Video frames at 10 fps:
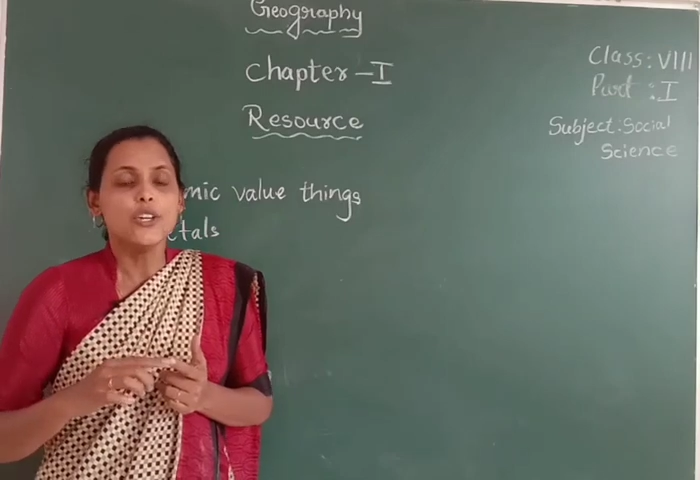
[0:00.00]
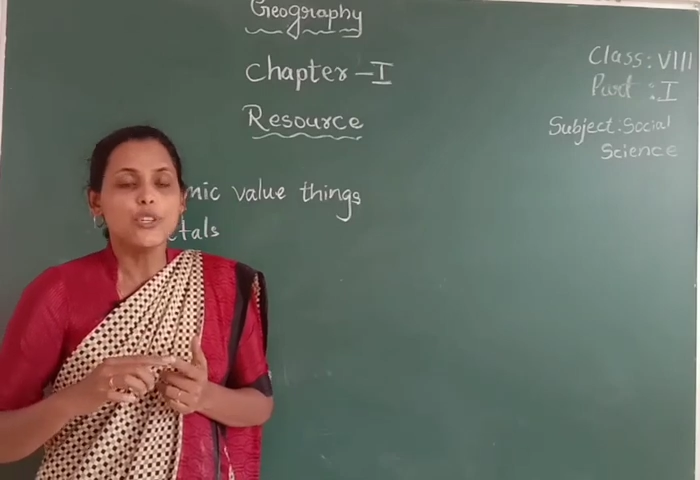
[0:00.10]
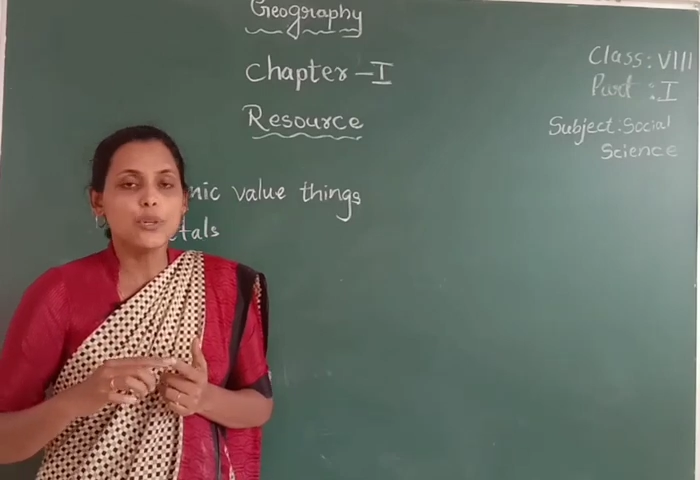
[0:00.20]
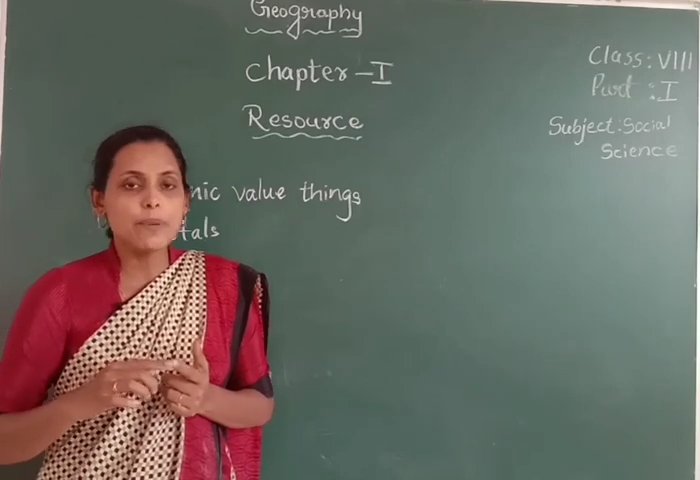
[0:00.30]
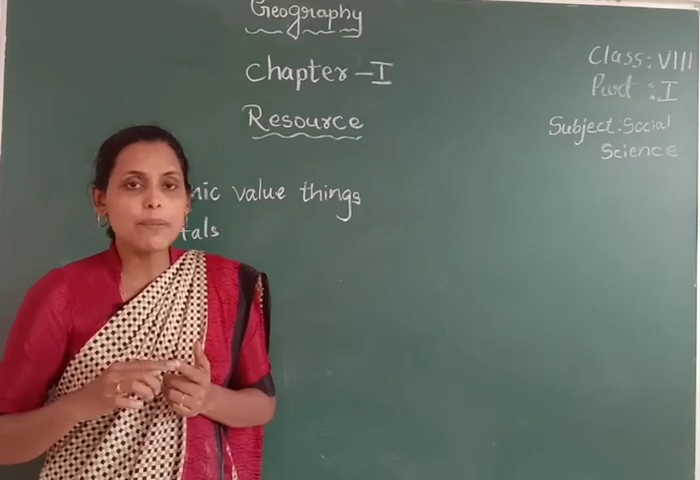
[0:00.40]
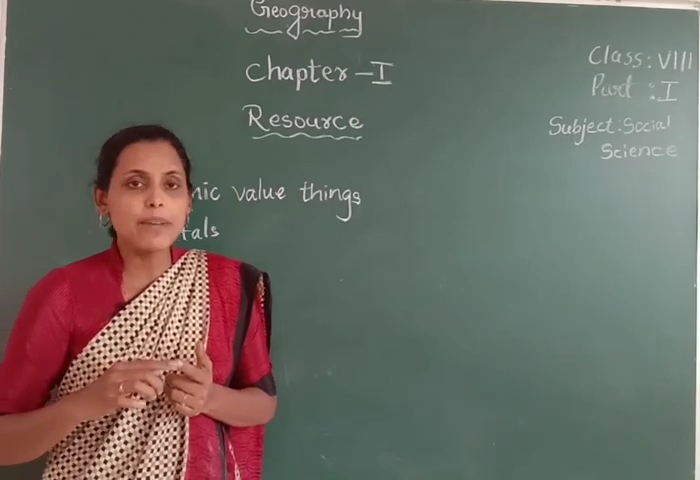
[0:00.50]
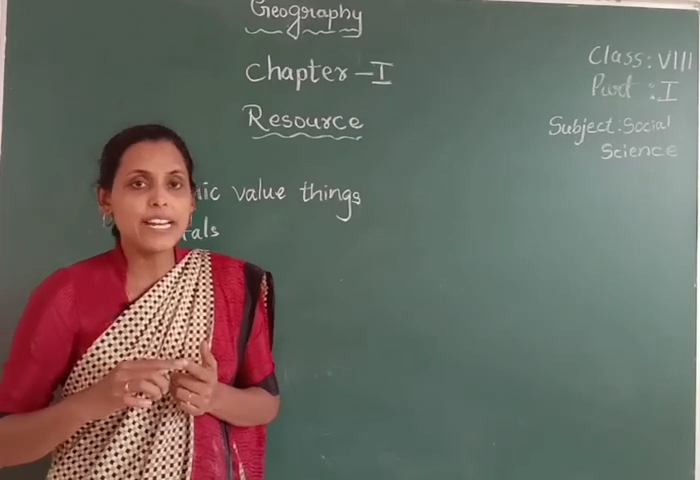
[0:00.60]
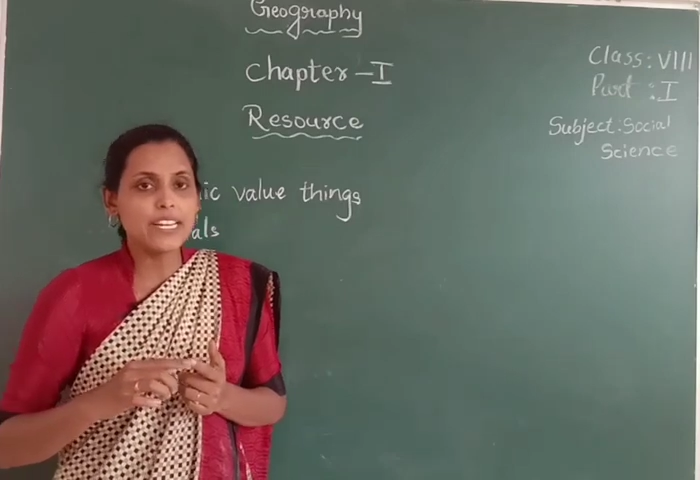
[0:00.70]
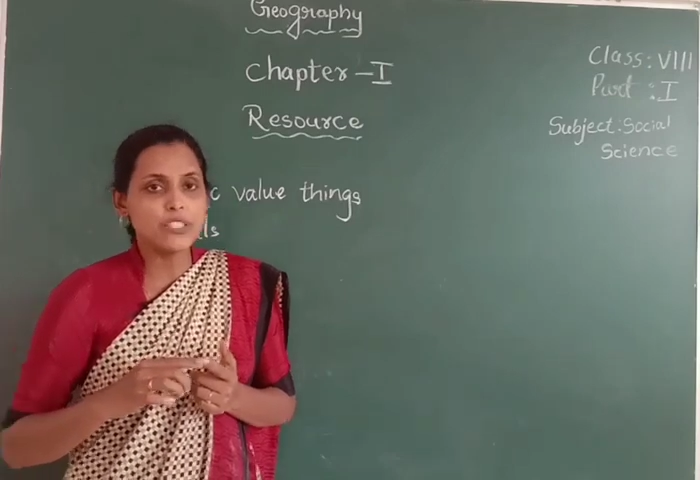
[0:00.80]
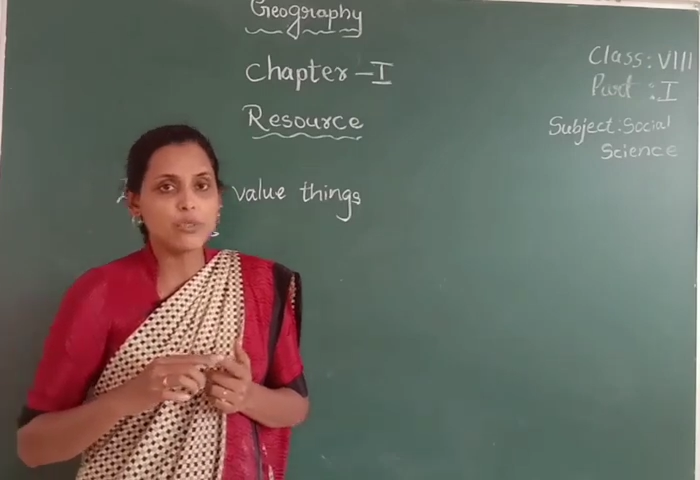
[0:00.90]
human
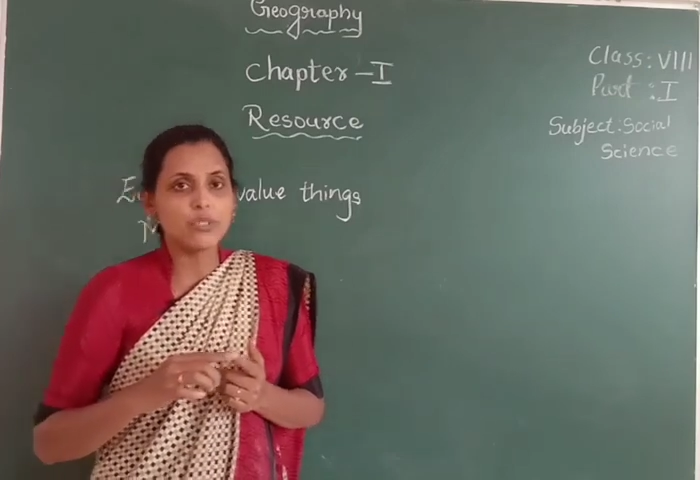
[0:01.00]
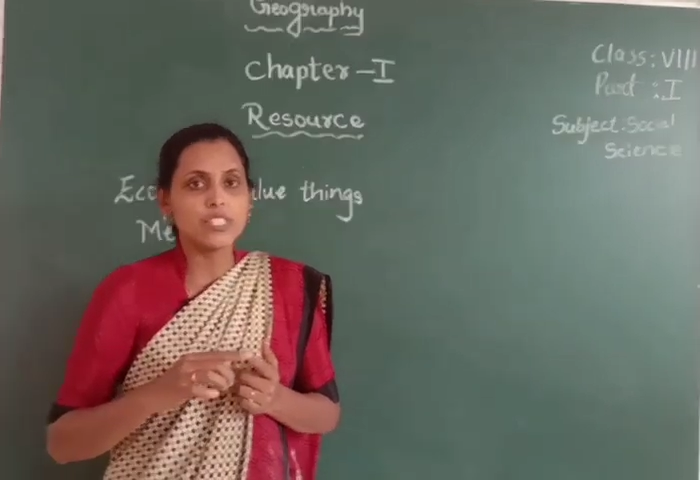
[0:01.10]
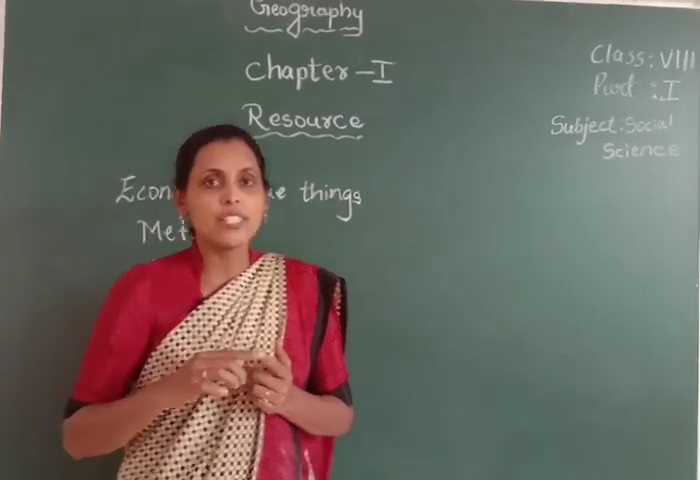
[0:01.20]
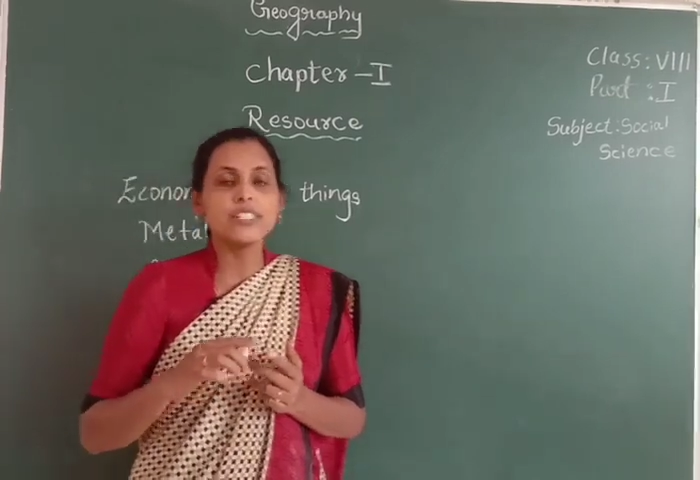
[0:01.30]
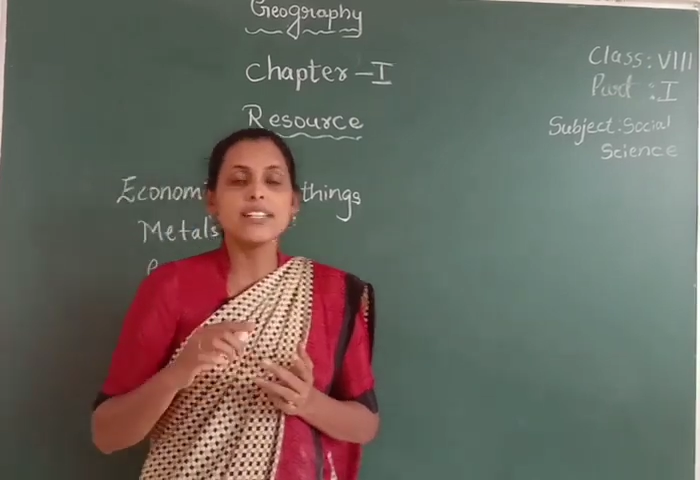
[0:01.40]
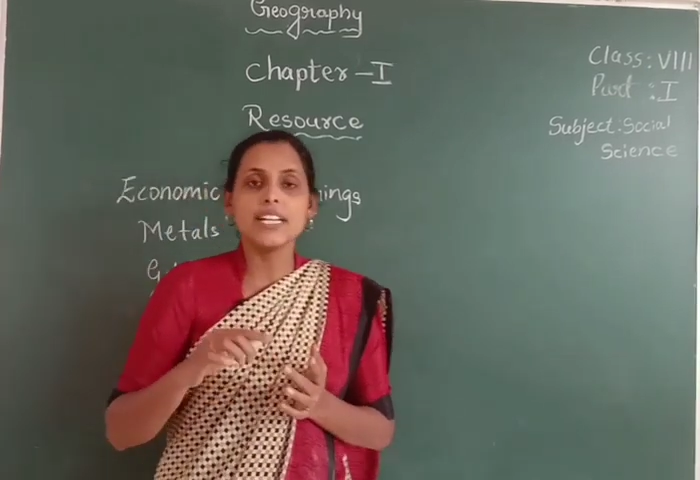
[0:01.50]
made resources,